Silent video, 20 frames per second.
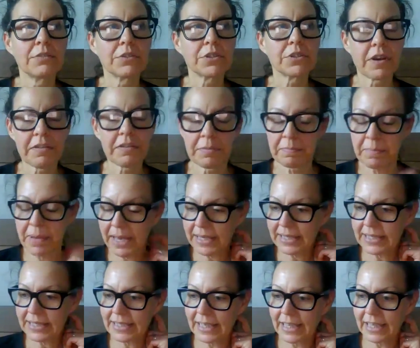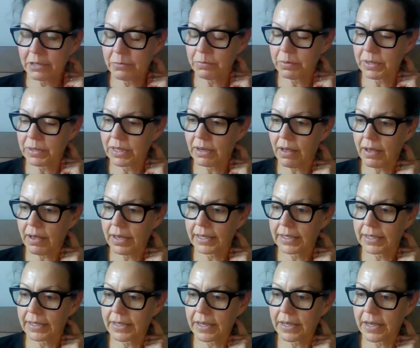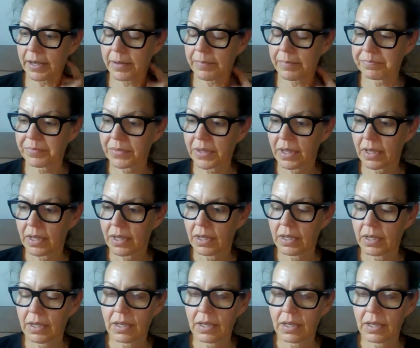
And it was very basic with like thumb